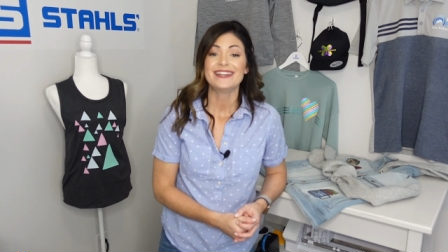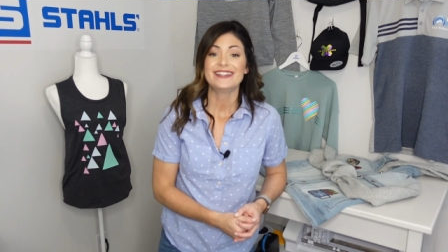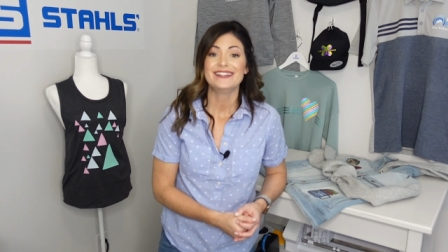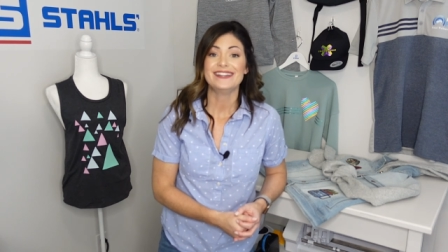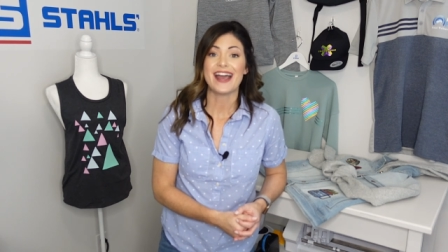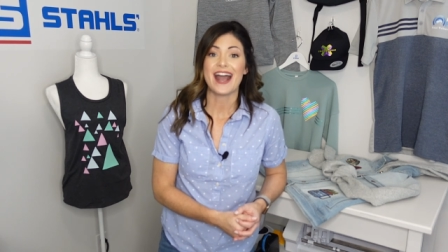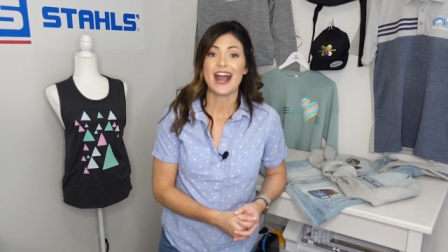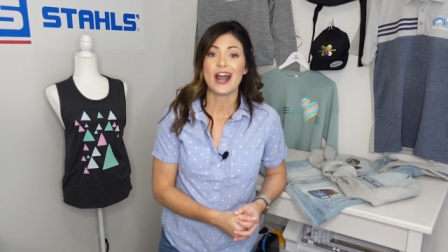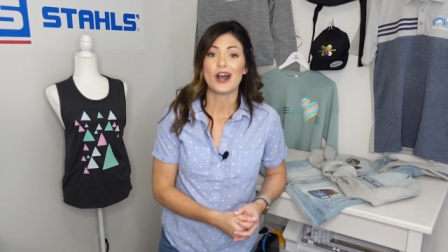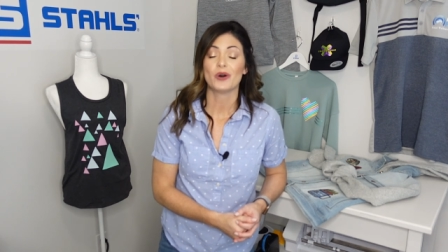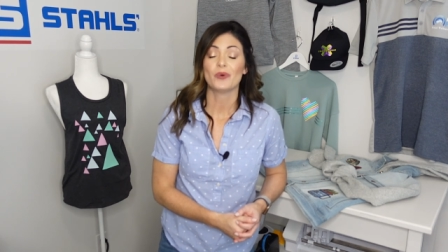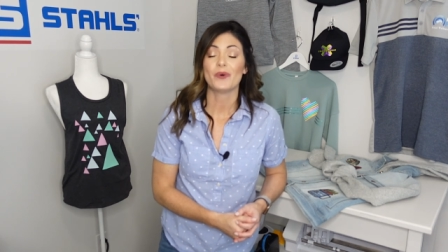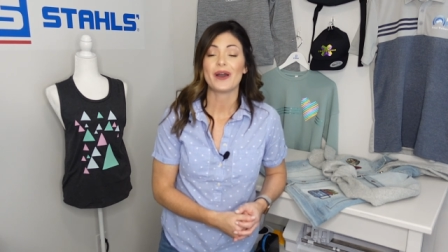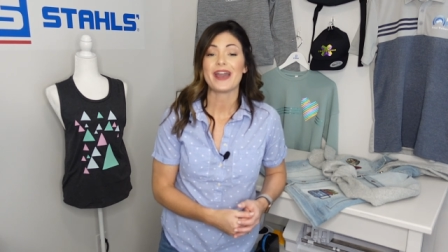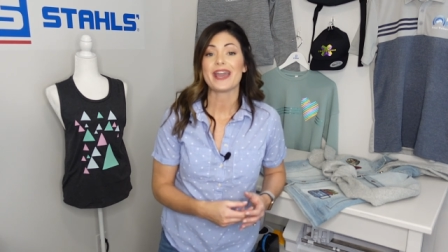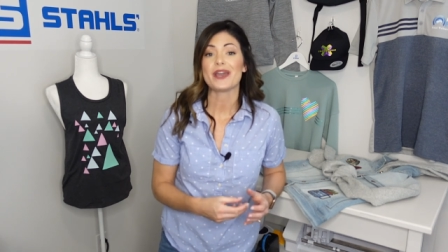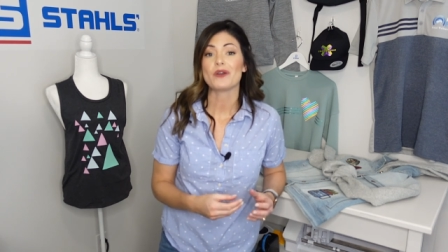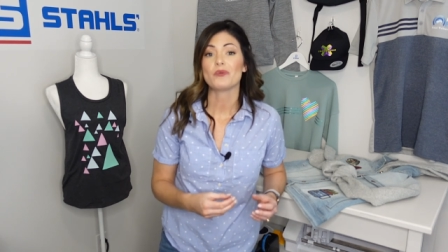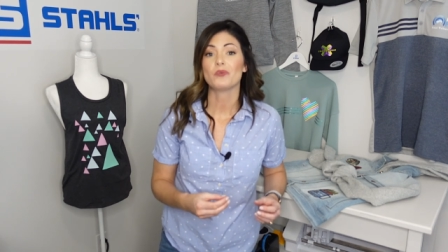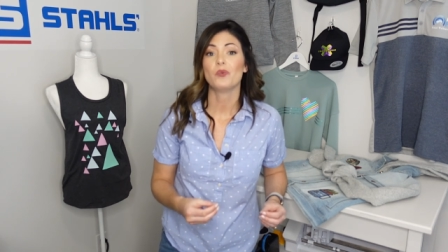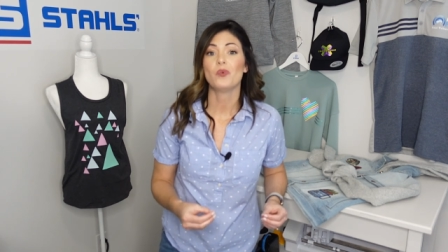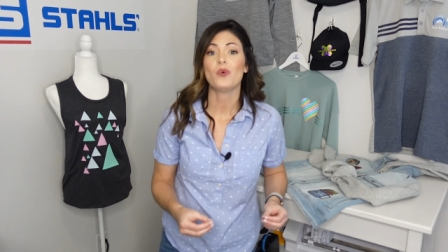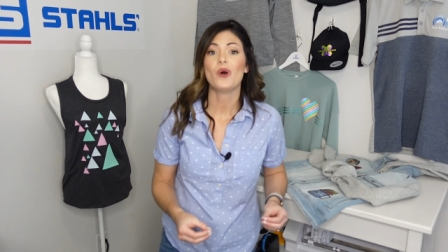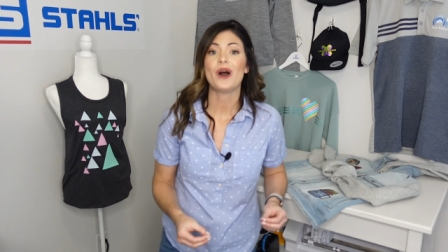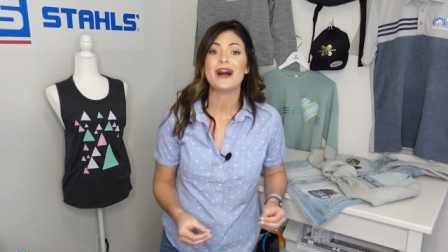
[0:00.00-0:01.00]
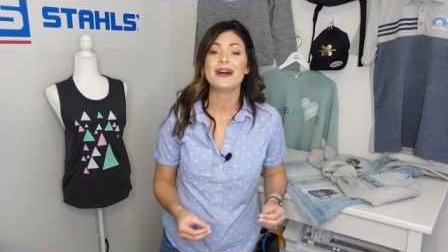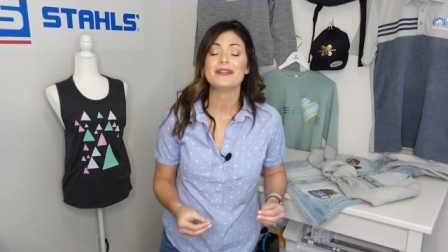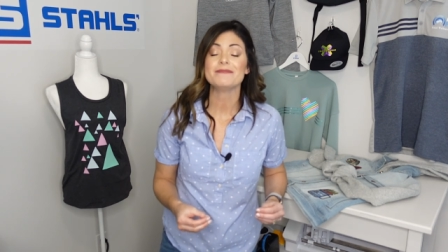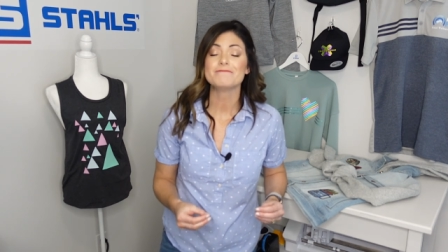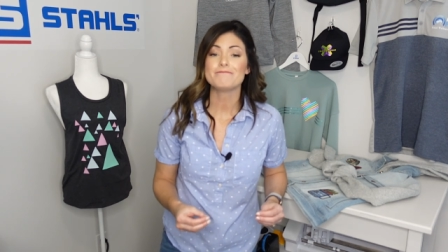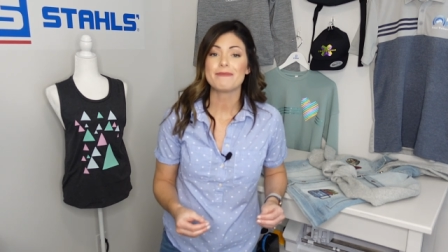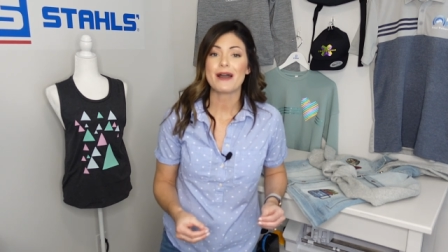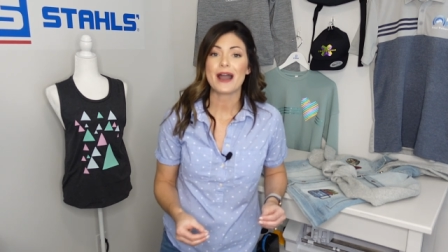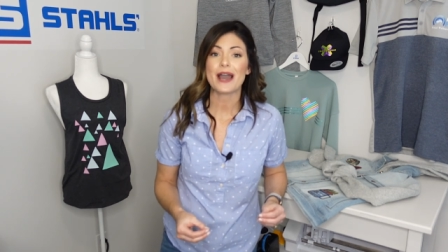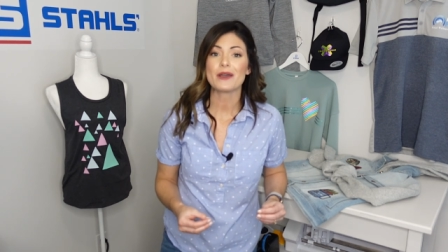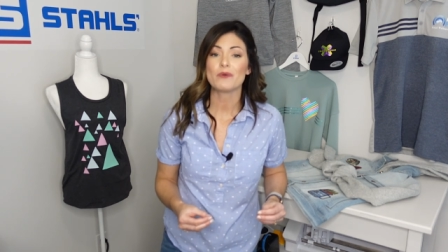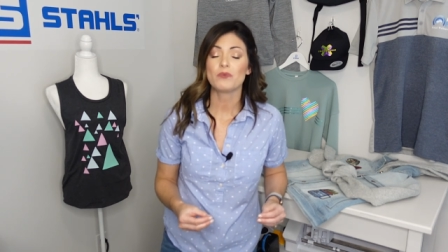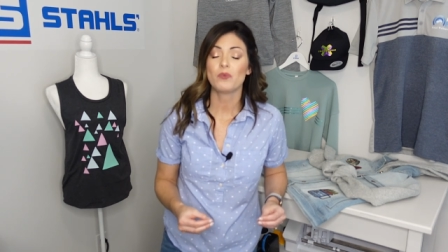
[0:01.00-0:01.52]
Now, a one
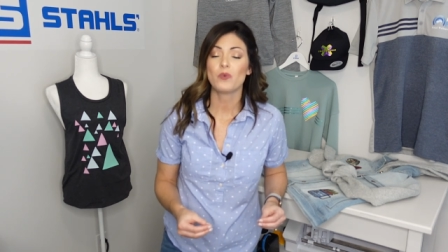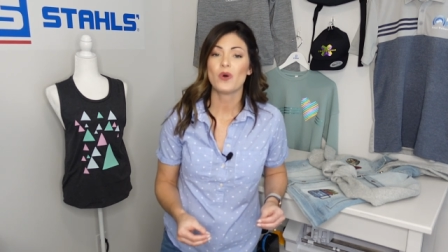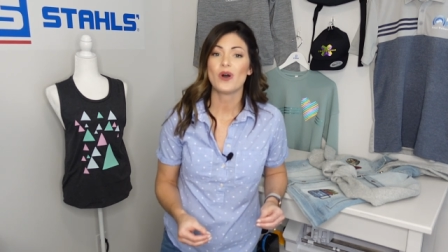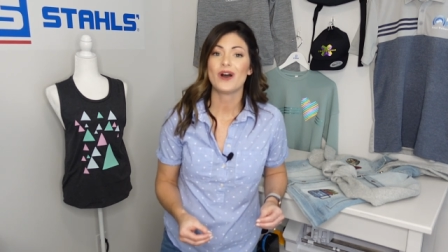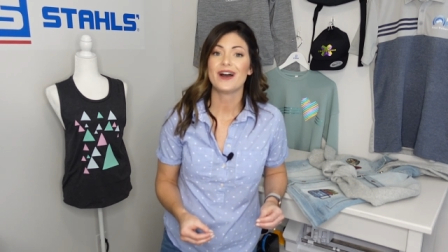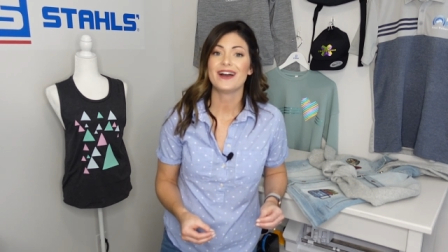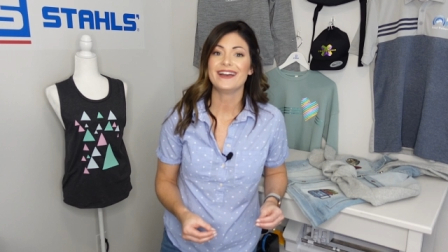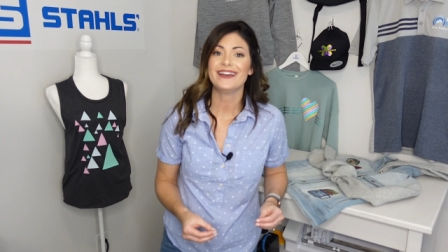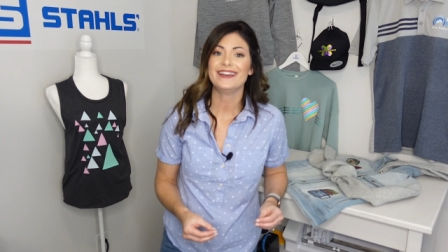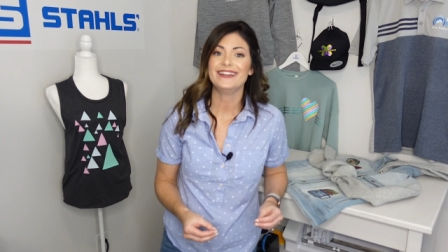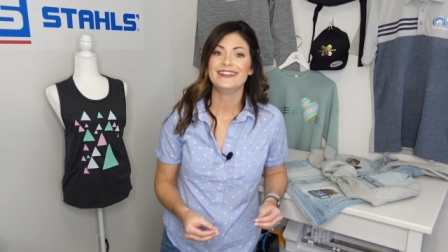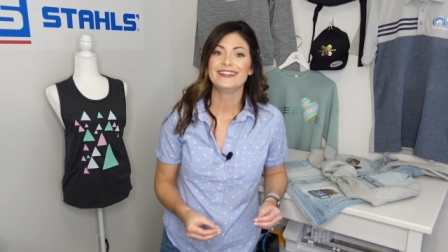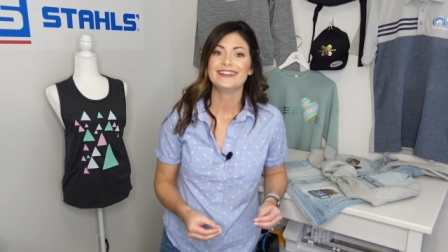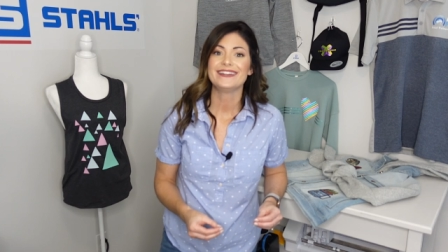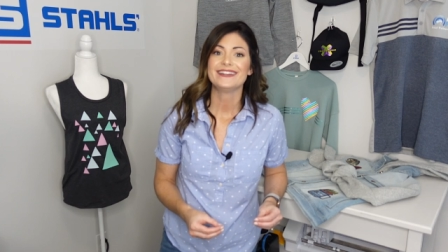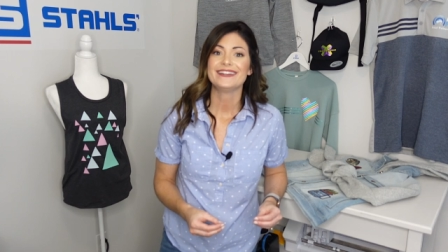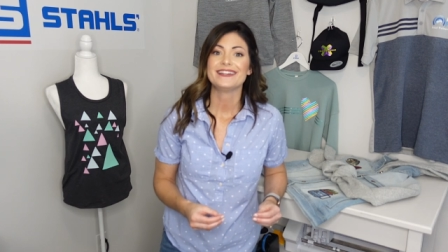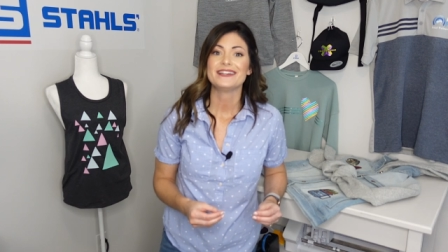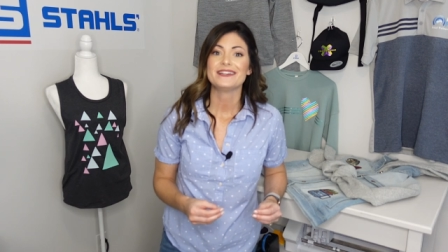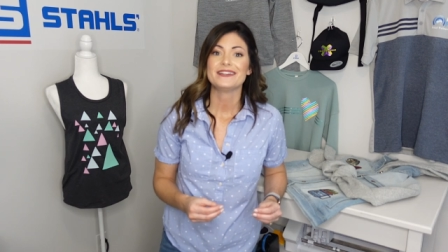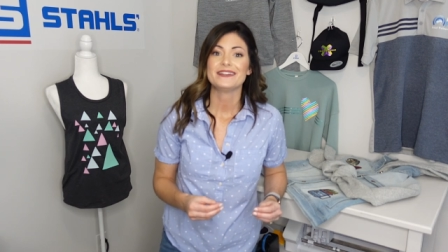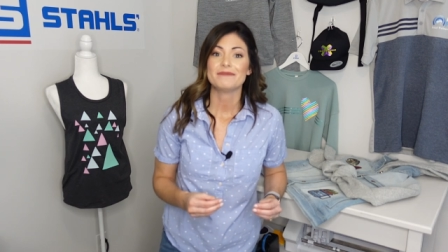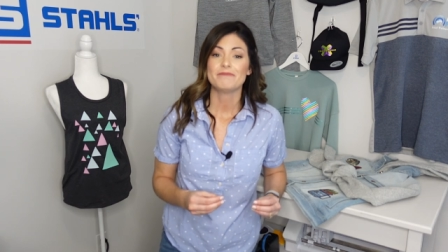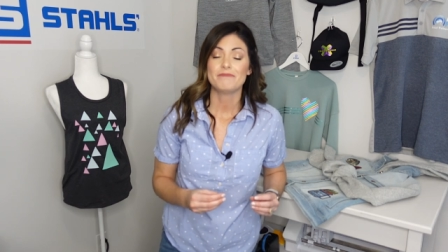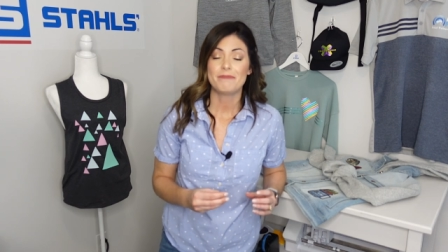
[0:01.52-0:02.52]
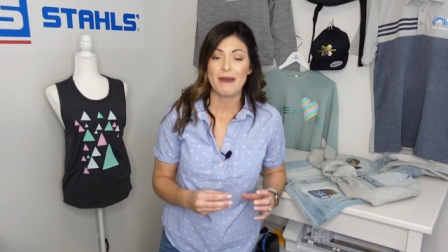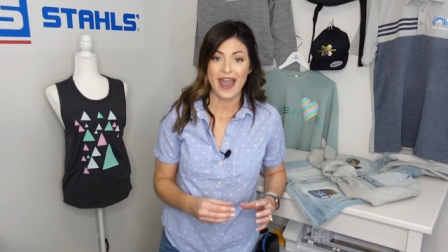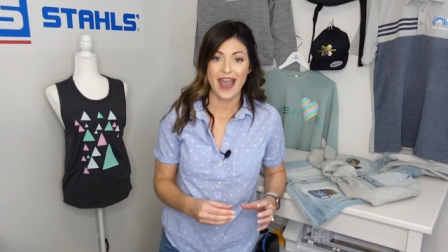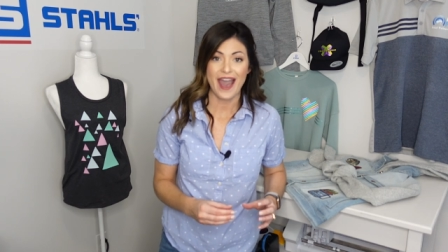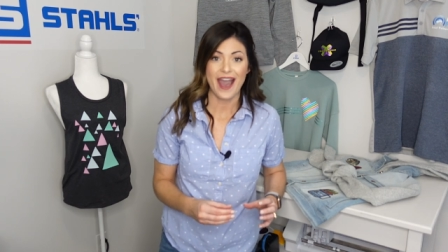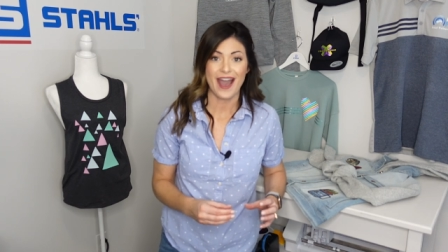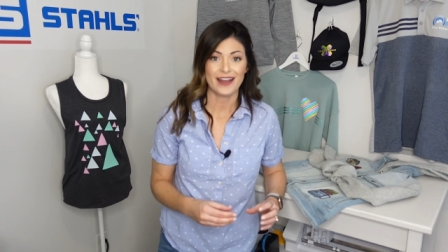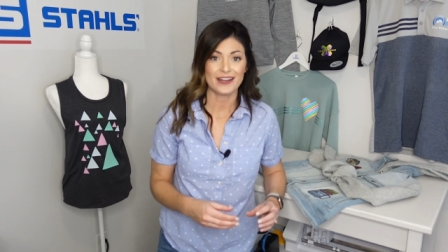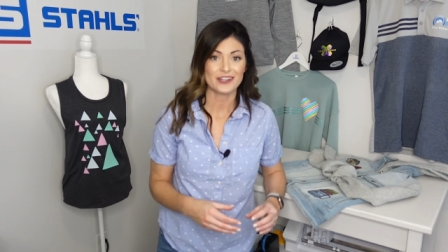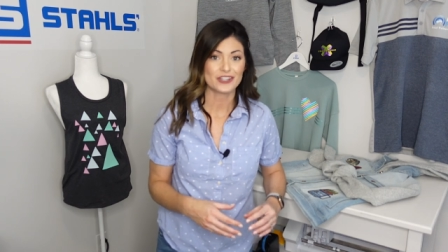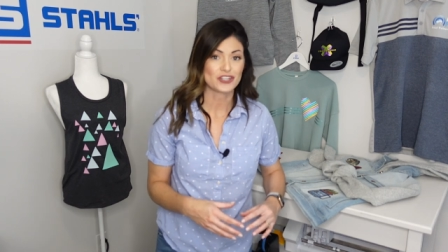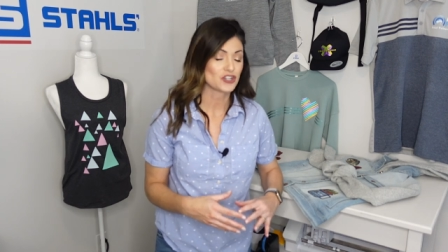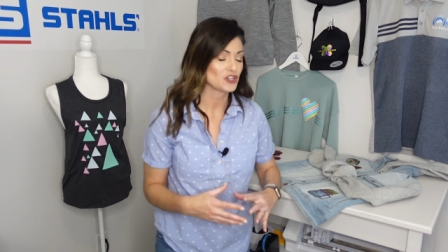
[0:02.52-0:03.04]
by one
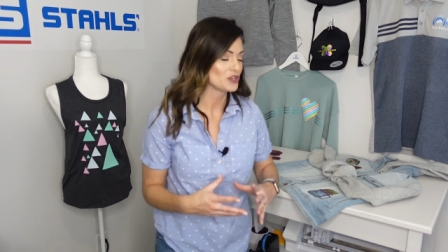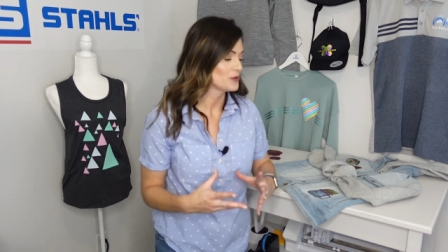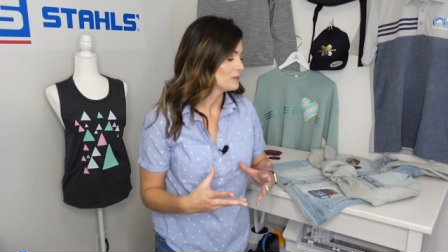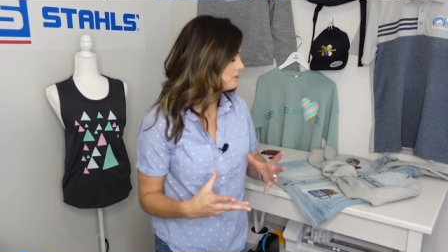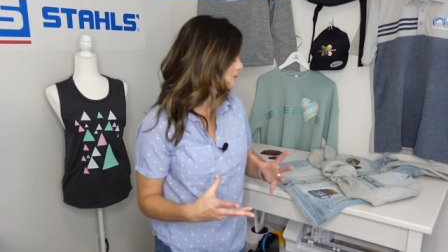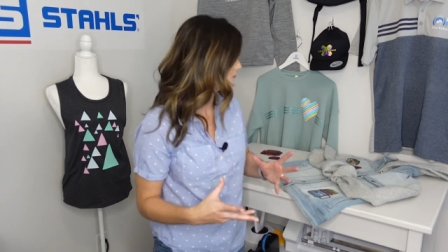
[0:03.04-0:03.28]
patch,